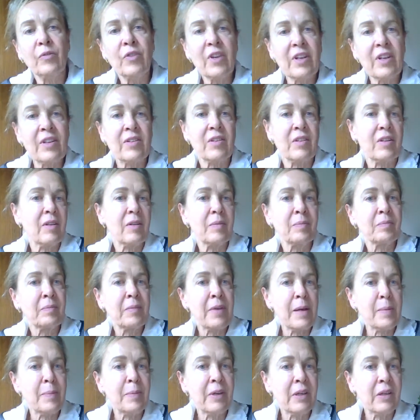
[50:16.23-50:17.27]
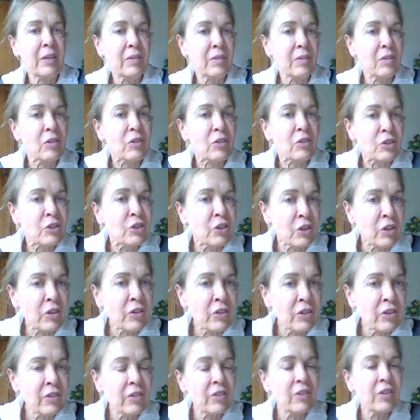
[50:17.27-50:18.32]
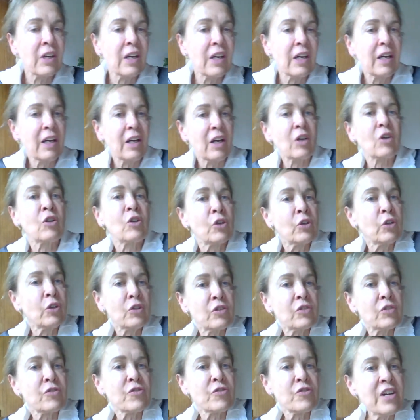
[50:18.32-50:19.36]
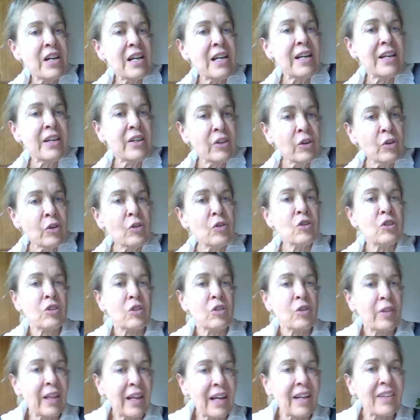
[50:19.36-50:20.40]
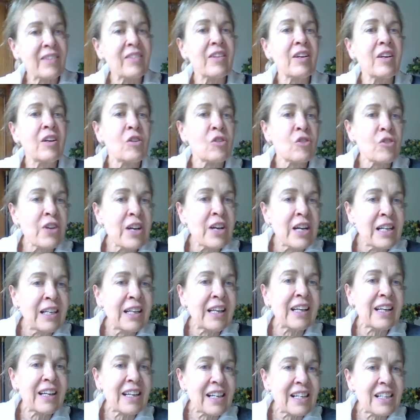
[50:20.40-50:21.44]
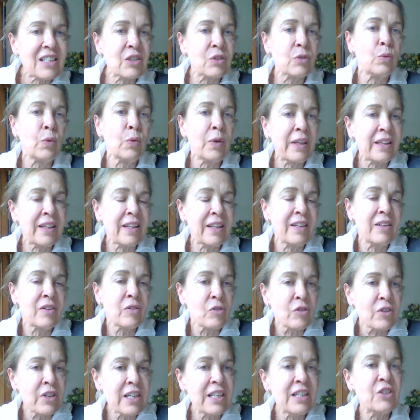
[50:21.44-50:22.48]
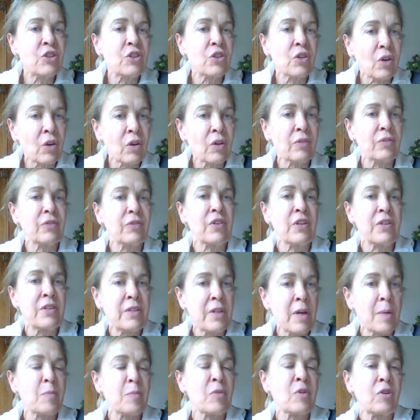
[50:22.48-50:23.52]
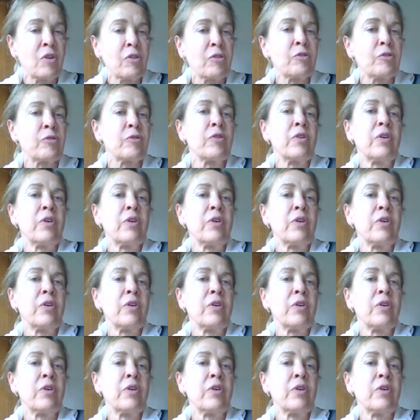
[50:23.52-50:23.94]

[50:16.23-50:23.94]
with maybe a consultant, could really use, so that greening is within reach of a number of